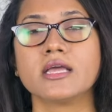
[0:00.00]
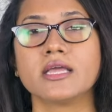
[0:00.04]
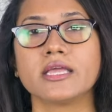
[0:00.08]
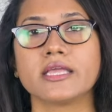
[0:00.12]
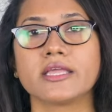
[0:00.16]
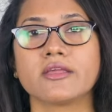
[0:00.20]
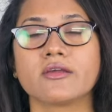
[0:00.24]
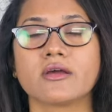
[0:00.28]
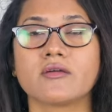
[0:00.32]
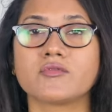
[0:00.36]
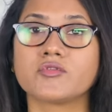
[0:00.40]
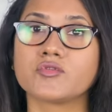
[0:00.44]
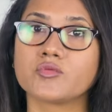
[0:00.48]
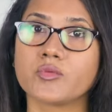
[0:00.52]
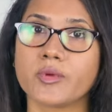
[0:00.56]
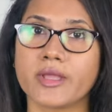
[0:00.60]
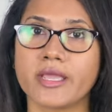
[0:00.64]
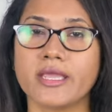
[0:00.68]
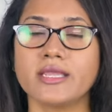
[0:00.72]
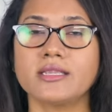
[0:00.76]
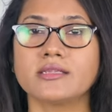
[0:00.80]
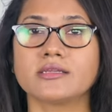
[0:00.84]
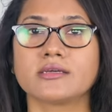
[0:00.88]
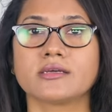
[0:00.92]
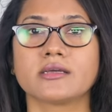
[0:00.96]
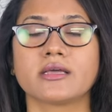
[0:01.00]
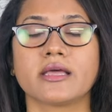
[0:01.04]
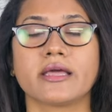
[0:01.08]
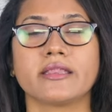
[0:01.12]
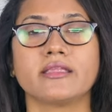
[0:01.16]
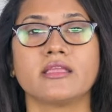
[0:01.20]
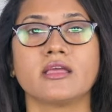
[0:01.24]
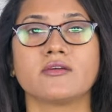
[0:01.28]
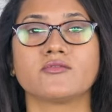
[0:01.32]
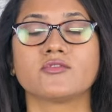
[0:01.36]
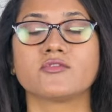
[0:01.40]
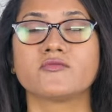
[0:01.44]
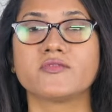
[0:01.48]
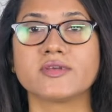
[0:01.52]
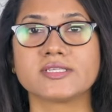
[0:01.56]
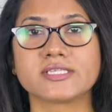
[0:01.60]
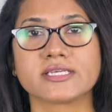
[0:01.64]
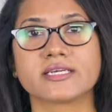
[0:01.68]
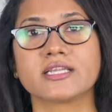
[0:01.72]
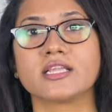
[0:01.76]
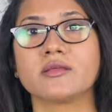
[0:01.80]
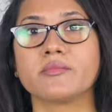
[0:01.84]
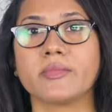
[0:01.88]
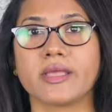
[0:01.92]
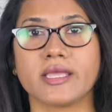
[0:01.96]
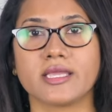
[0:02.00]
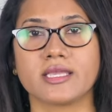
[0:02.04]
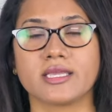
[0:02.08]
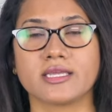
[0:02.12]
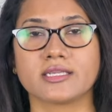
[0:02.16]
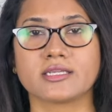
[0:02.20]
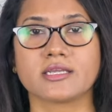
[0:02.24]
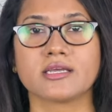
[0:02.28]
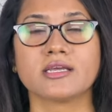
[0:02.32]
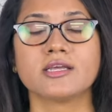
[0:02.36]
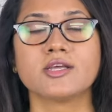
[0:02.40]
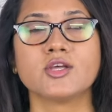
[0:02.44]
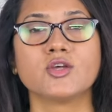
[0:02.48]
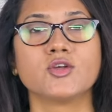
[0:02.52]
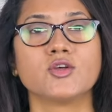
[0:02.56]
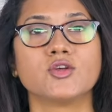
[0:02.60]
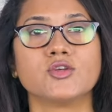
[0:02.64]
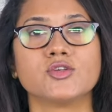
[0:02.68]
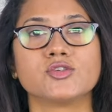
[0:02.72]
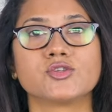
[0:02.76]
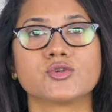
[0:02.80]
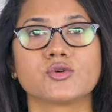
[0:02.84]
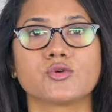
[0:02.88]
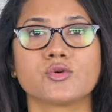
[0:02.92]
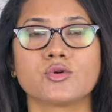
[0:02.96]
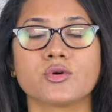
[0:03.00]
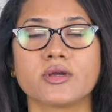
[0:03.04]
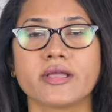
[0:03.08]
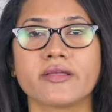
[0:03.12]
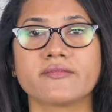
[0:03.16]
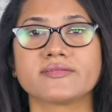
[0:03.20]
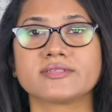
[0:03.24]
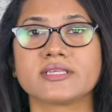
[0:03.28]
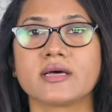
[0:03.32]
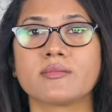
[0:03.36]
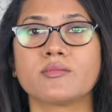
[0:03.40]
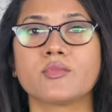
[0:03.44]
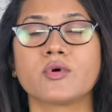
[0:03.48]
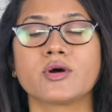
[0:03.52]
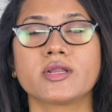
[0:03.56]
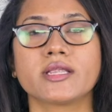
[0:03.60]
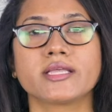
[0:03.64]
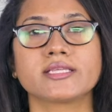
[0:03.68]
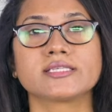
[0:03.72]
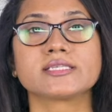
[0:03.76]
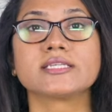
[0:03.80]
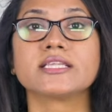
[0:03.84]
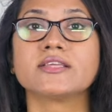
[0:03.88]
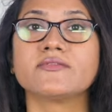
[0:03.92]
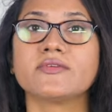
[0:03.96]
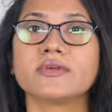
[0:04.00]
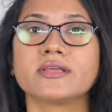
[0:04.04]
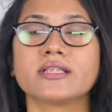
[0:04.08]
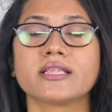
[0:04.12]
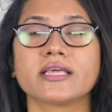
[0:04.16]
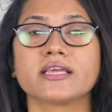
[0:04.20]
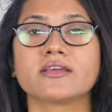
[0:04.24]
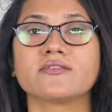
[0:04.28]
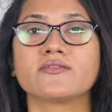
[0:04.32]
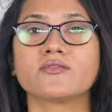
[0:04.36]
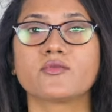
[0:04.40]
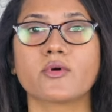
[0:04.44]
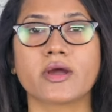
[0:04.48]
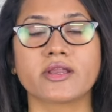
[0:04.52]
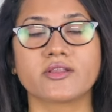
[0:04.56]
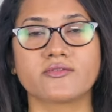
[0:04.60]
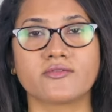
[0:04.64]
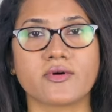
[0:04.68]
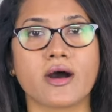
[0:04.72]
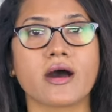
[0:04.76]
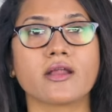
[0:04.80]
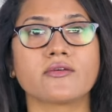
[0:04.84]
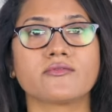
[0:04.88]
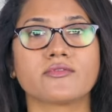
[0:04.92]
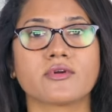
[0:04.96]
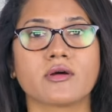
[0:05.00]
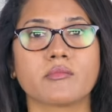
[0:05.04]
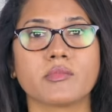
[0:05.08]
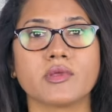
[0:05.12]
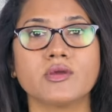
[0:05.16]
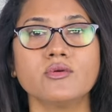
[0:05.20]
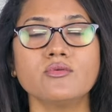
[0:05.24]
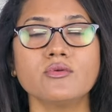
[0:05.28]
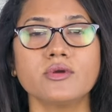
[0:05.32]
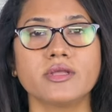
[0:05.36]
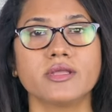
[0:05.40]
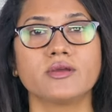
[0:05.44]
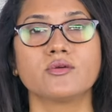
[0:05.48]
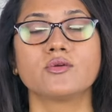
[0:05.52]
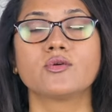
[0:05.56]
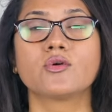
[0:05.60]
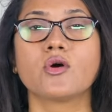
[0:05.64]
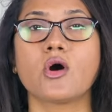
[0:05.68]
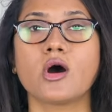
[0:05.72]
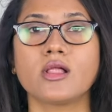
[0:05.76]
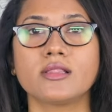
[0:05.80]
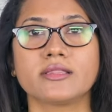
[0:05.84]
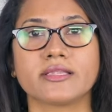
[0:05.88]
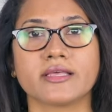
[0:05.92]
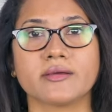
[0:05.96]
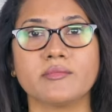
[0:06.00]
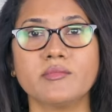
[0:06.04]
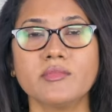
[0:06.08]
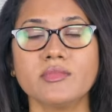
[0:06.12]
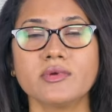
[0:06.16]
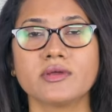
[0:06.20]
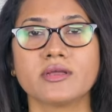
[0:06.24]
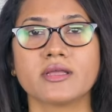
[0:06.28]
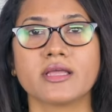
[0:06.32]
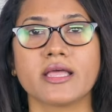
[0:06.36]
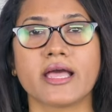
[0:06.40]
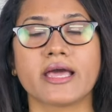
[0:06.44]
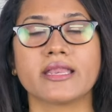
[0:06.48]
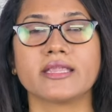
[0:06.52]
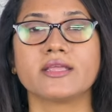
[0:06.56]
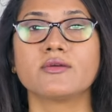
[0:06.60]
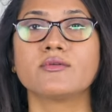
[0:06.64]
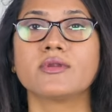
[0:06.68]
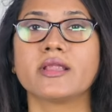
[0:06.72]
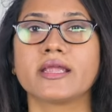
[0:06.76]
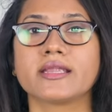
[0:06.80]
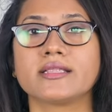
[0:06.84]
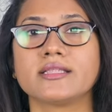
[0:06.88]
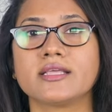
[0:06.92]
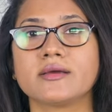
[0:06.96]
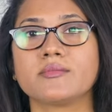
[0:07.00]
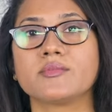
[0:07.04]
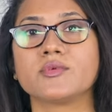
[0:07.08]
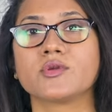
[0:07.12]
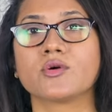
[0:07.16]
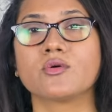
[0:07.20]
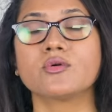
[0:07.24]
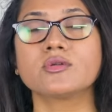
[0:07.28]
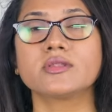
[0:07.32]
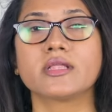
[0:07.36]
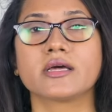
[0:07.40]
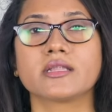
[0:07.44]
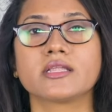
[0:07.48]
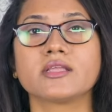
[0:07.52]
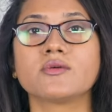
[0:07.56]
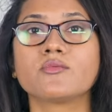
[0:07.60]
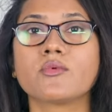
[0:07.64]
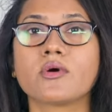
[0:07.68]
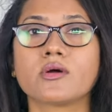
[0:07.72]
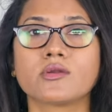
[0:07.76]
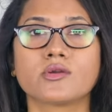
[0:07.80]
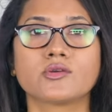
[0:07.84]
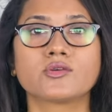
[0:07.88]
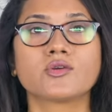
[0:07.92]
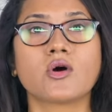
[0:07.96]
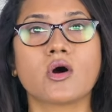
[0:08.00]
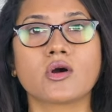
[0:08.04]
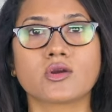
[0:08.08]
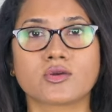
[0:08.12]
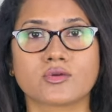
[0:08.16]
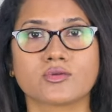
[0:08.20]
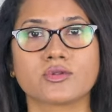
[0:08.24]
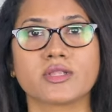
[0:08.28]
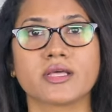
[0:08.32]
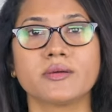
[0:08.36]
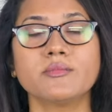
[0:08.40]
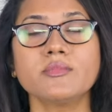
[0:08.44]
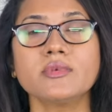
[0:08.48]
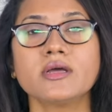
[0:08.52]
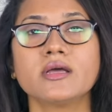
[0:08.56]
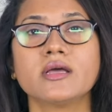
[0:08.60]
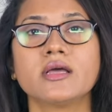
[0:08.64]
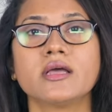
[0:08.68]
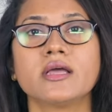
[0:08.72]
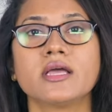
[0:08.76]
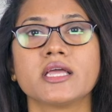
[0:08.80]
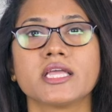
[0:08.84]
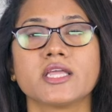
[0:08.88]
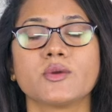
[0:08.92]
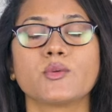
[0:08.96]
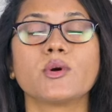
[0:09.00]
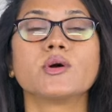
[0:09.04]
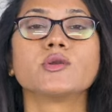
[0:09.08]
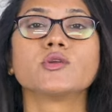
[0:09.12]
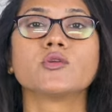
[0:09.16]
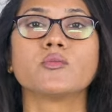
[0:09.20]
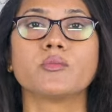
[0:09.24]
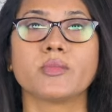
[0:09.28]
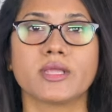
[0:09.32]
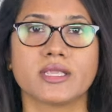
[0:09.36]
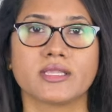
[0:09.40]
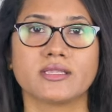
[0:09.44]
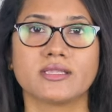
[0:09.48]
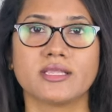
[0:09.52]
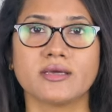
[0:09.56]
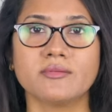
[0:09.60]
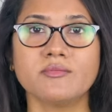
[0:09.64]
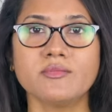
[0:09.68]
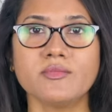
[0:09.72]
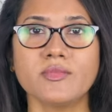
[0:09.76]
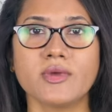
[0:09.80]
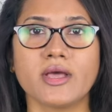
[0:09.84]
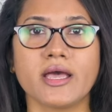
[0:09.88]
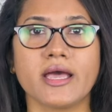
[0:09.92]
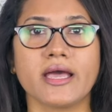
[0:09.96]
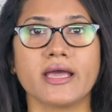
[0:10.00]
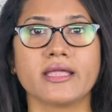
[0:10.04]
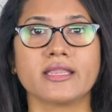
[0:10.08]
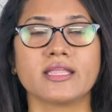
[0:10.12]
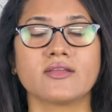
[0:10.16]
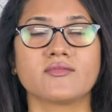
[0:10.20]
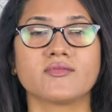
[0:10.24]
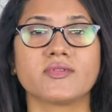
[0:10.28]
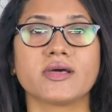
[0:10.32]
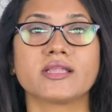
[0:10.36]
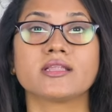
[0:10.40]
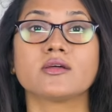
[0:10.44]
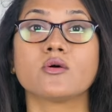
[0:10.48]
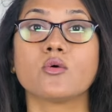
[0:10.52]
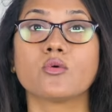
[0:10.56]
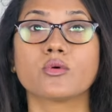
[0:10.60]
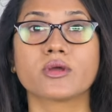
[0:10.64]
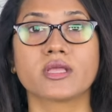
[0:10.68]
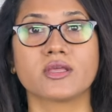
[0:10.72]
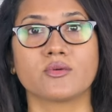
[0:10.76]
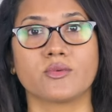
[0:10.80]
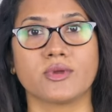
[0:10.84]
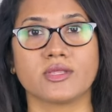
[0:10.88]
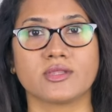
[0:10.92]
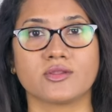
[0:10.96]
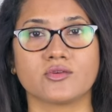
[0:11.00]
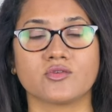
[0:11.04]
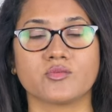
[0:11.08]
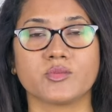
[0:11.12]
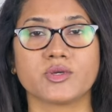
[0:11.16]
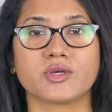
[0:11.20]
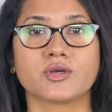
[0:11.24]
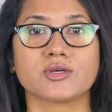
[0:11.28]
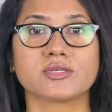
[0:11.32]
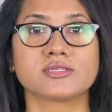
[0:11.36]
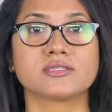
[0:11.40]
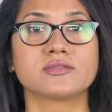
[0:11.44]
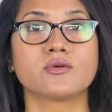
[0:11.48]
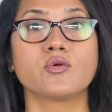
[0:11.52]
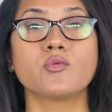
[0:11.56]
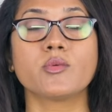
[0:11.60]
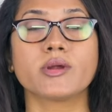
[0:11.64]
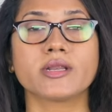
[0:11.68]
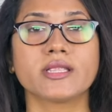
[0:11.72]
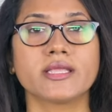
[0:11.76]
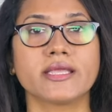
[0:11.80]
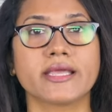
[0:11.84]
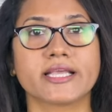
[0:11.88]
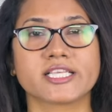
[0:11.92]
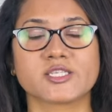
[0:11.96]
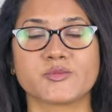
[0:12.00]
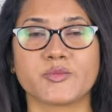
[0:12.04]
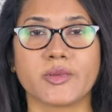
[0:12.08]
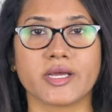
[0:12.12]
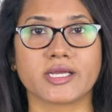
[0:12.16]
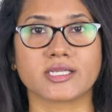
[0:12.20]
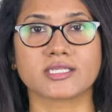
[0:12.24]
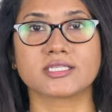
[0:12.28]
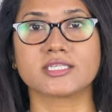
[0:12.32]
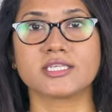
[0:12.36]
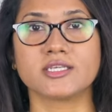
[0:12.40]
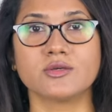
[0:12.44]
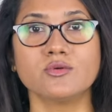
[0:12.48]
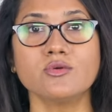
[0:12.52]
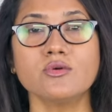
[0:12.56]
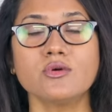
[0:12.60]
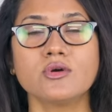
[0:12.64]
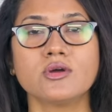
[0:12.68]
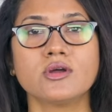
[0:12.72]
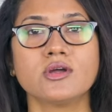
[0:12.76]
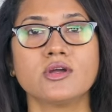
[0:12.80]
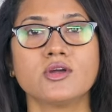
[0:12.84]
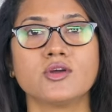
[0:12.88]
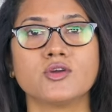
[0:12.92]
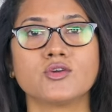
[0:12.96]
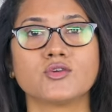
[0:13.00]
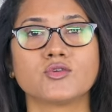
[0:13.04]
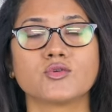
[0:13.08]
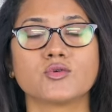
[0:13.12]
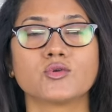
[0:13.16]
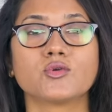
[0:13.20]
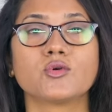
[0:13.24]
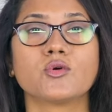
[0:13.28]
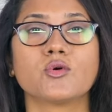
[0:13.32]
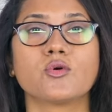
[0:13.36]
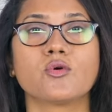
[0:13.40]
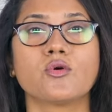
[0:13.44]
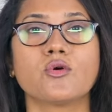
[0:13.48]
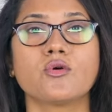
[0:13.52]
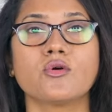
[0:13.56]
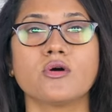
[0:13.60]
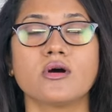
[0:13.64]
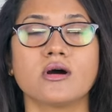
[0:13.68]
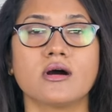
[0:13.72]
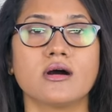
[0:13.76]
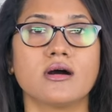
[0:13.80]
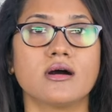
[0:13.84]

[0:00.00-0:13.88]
you have to wait and you have to physically make it. So if someone is living like quite far from you, you call them and you let them know that you want to talk to them, you want to meet them, and if that's okay with you, because nobody expects you to go